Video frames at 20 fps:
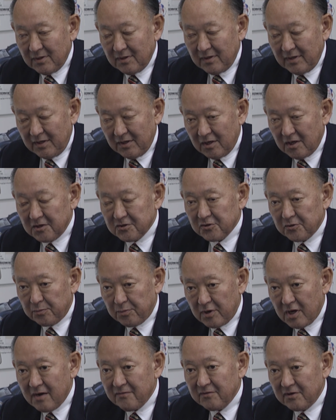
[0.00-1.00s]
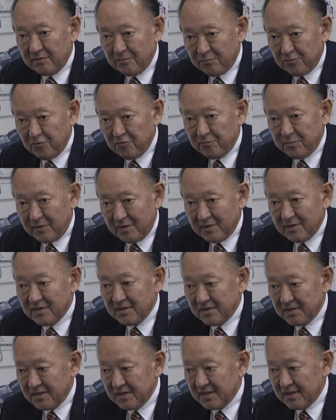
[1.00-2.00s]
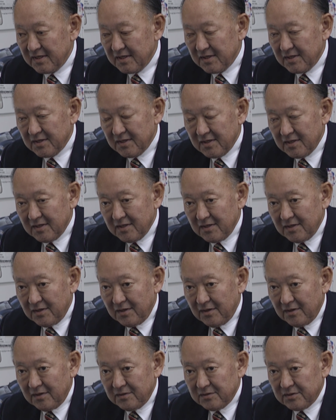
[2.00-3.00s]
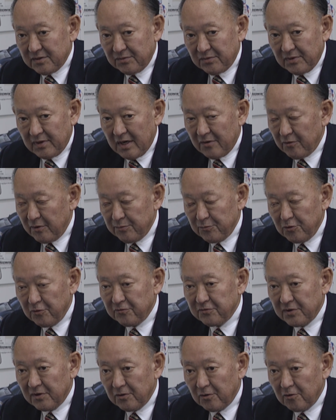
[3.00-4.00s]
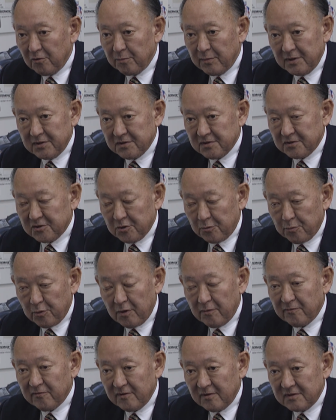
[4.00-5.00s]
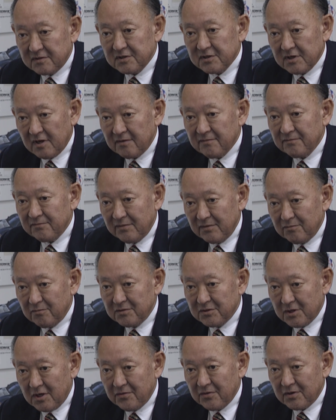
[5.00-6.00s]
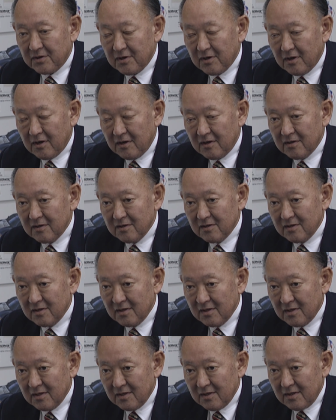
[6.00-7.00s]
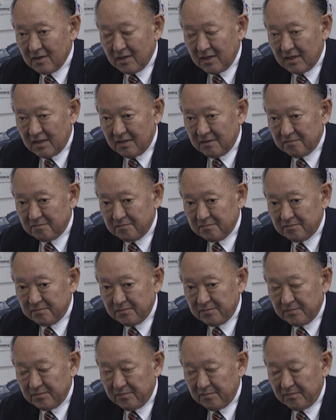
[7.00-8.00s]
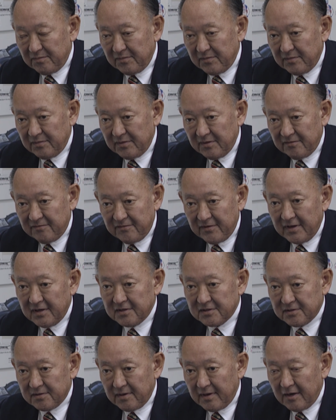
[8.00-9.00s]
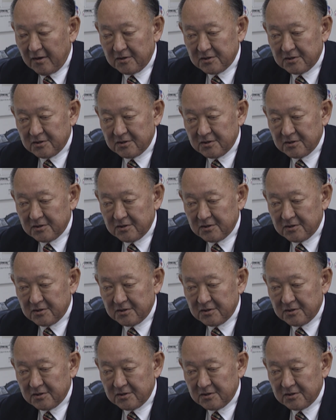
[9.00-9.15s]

and also profit improvement." So I removed a whole bunch of superfluous stuff that was on the car. The fake air